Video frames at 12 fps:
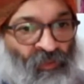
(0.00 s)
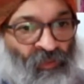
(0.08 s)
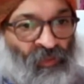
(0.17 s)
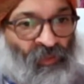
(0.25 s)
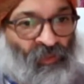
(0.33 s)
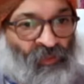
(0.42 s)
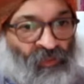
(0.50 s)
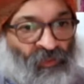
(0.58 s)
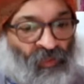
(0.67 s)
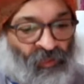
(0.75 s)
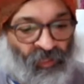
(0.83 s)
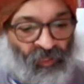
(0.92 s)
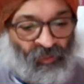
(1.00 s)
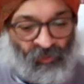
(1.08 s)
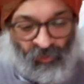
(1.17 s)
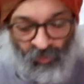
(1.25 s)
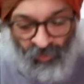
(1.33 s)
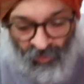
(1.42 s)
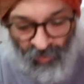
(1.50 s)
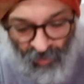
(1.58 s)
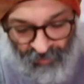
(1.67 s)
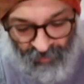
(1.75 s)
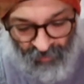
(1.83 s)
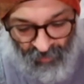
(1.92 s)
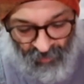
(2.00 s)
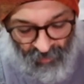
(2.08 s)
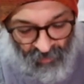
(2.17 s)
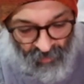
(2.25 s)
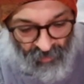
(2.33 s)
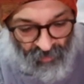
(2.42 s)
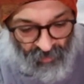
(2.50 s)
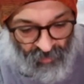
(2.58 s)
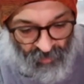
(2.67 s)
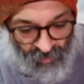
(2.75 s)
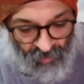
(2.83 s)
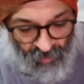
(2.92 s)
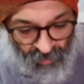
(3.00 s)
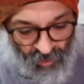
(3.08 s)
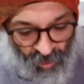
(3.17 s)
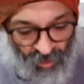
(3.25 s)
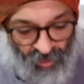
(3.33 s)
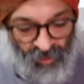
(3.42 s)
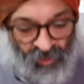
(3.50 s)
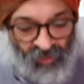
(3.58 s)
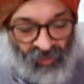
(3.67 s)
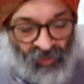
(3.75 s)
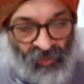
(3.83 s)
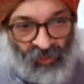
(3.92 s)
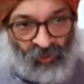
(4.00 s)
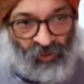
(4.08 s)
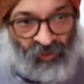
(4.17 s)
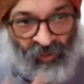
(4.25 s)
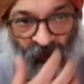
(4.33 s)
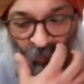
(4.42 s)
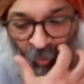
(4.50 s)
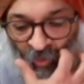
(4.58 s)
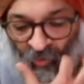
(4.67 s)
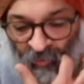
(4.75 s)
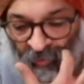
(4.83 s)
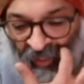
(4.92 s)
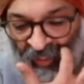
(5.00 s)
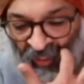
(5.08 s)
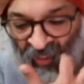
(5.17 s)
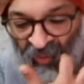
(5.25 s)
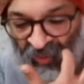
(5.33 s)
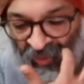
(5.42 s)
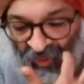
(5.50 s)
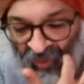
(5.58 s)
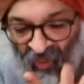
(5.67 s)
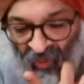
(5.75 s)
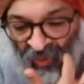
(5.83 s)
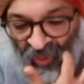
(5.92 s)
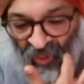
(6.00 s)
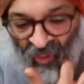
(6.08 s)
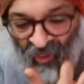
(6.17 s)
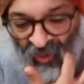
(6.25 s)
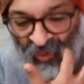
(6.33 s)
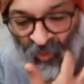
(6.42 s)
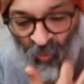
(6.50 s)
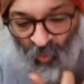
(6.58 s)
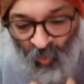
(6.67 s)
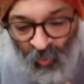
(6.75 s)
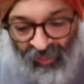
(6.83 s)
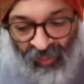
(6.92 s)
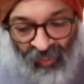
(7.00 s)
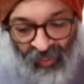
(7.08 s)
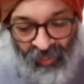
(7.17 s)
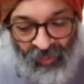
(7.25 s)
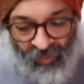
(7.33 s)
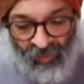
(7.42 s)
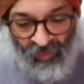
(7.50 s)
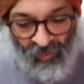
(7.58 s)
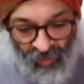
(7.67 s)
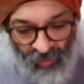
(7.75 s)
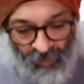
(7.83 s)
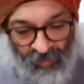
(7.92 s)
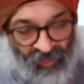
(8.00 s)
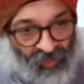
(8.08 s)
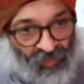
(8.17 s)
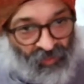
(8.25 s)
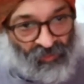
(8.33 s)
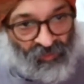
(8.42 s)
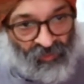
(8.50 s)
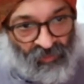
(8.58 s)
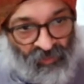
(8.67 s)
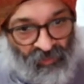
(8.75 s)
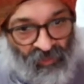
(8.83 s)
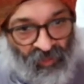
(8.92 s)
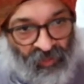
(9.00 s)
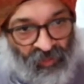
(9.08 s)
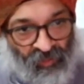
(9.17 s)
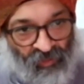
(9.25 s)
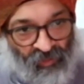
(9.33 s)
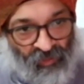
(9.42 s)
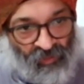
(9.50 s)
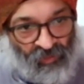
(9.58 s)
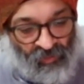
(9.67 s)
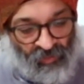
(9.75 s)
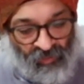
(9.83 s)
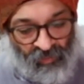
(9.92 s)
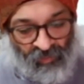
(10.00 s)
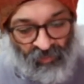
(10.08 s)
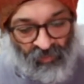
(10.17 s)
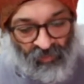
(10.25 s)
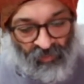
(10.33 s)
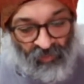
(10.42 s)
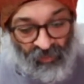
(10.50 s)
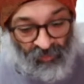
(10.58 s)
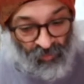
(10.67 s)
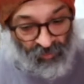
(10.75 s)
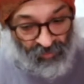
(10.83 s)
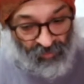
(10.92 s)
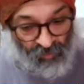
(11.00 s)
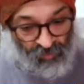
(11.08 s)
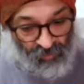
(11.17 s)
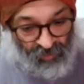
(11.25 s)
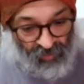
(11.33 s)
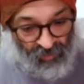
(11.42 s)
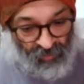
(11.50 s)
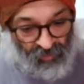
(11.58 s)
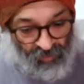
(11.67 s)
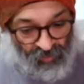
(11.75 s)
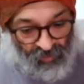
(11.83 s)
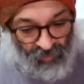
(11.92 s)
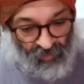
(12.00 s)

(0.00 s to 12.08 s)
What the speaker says: is a hair too soft. Okay, so I think I should then move my wheel head up, I guess, right? That's what that would mean, I think.